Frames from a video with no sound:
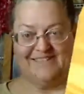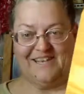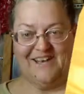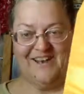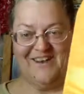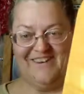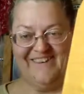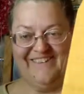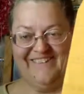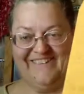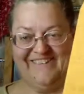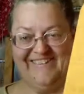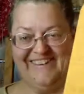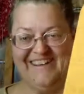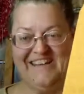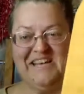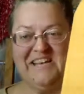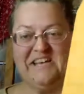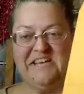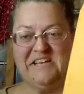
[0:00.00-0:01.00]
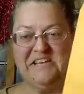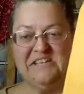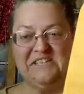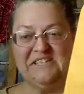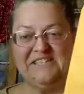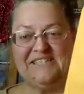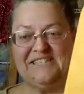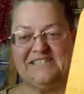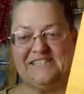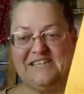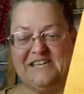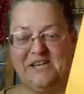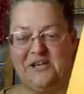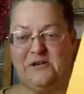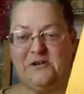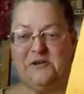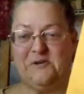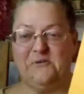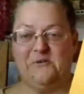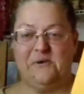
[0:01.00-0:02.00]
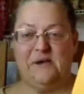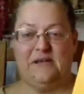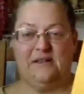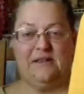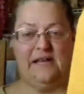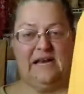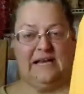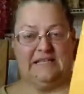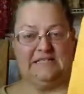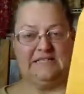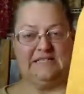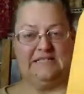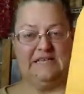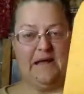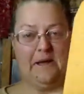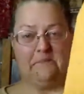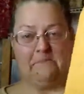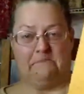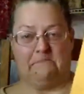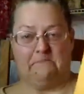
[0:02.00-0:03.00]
So, see you in the next step.